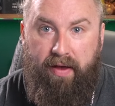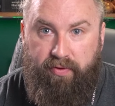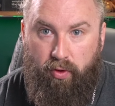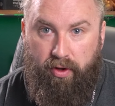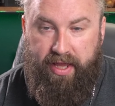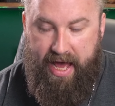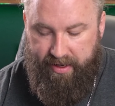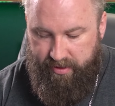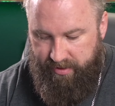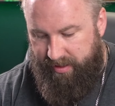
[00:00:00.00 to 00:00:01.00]
after all that,
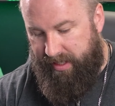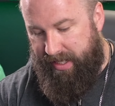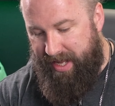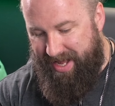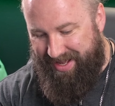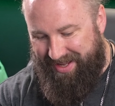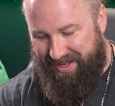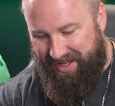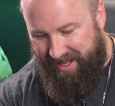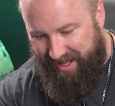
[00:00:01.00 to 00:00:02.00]

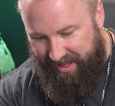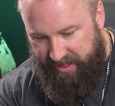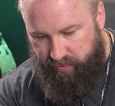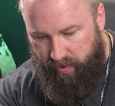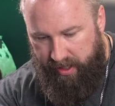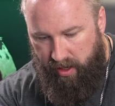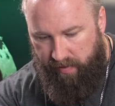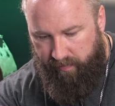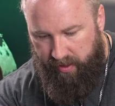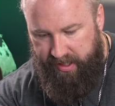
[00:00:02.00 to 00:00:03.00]
let's read
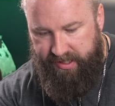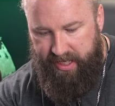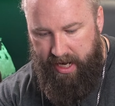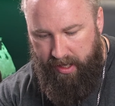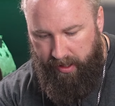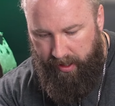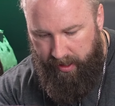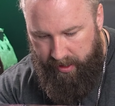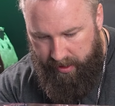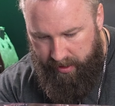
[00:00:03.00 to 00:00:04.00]
off what is in
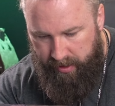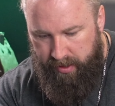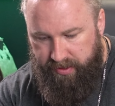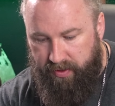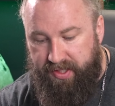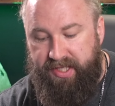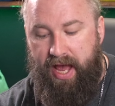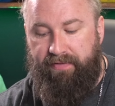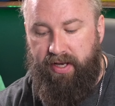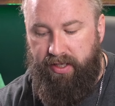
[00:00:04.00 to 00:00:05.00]
here. So
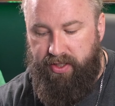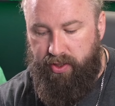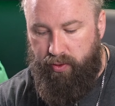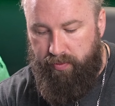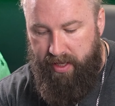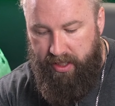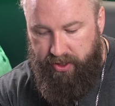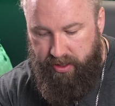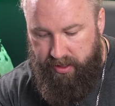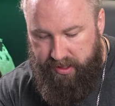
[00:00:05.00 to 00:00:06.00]
72
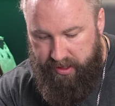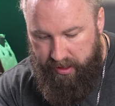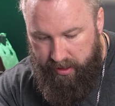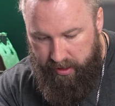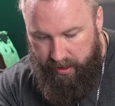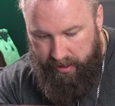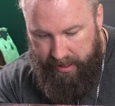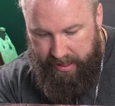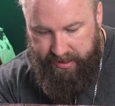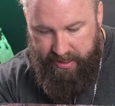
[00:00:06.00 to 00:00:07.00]
miniatures.
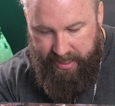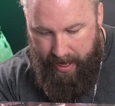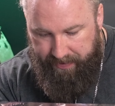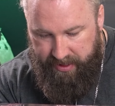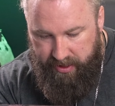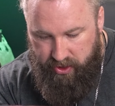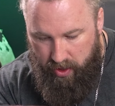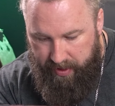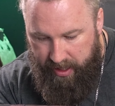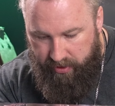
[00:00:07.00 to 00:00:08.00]
There's a captain in
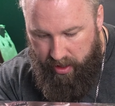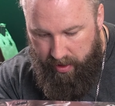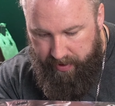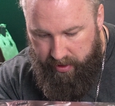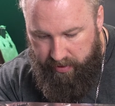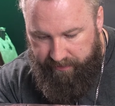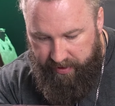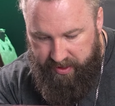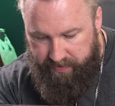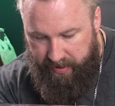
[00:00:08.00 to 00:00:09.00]
Terminator armor.
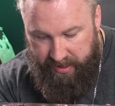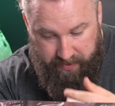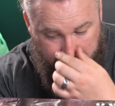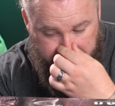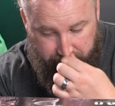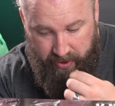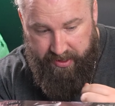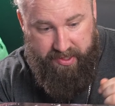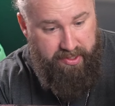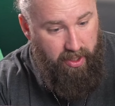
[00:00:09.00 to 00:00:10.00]
In the Space
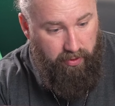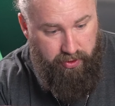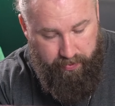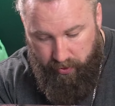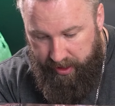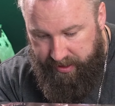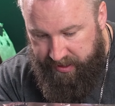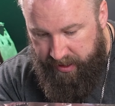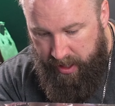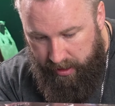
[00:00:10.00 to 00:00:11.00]
Marines is the Ultramarines.